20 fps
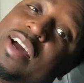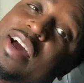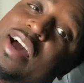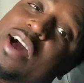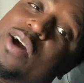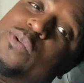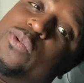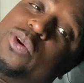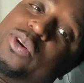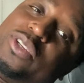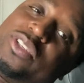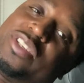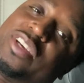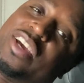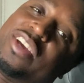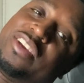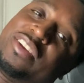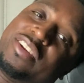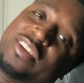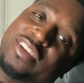I will
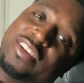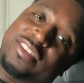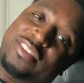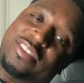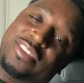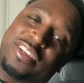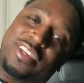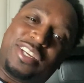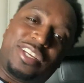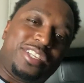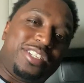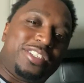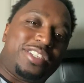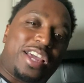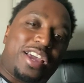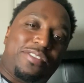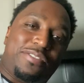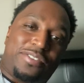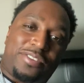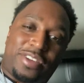tell you this:
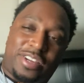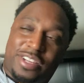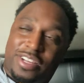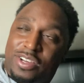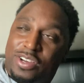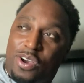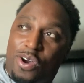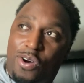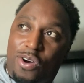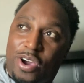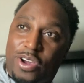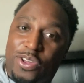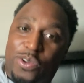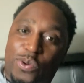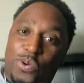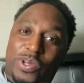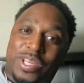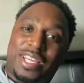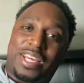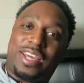that fucking car,
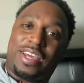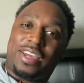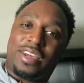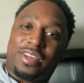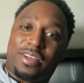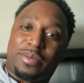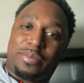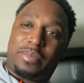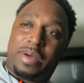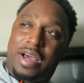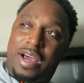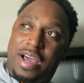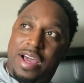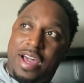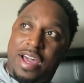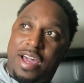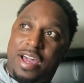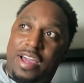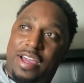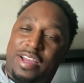you'll kick my
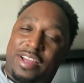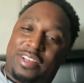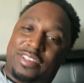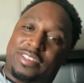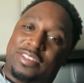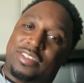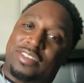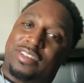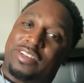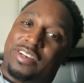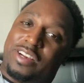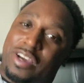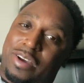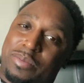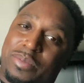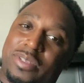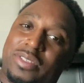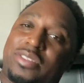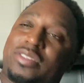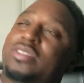ass in
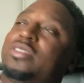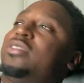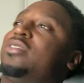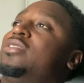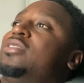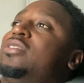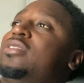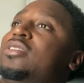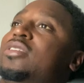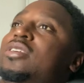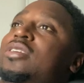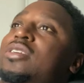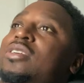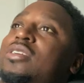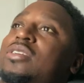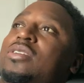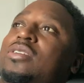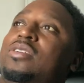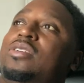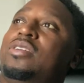Columbus.
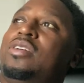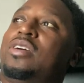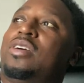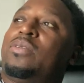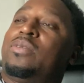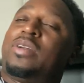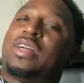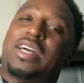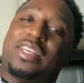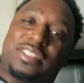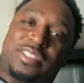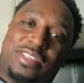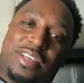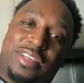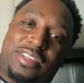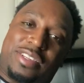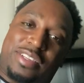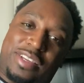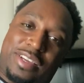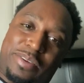When I
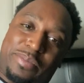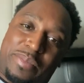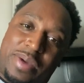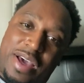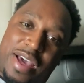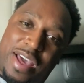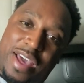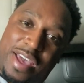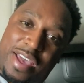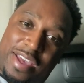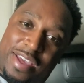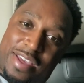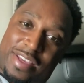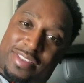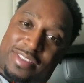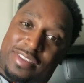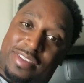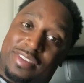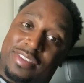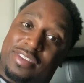say kick my
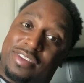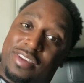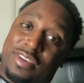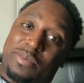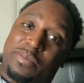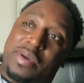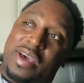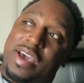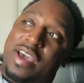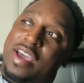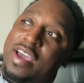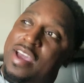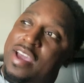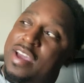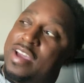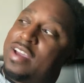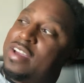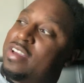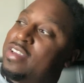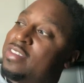ass, it kicked my
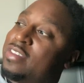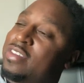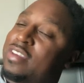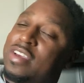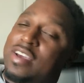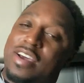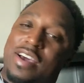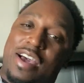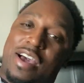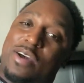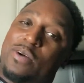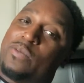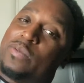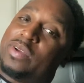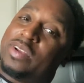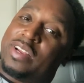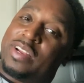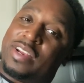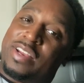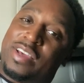ass. I
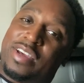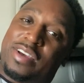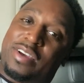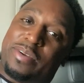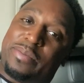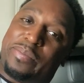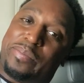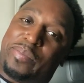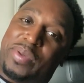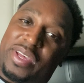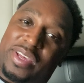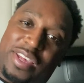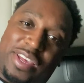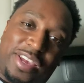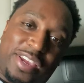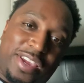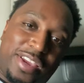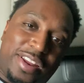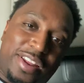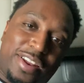went in there big
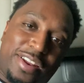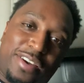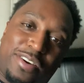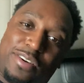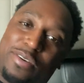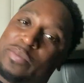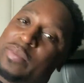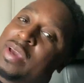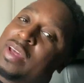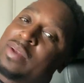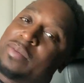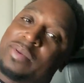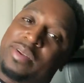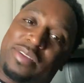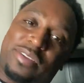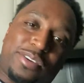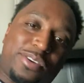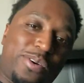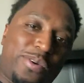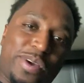headed. Oh man, I'm gonna
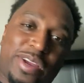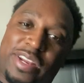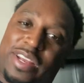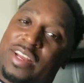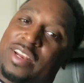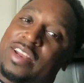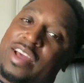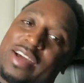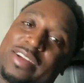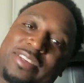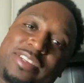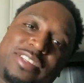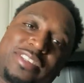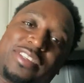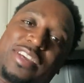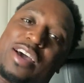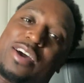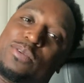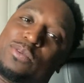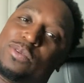go in there, knock this
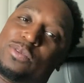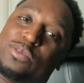out,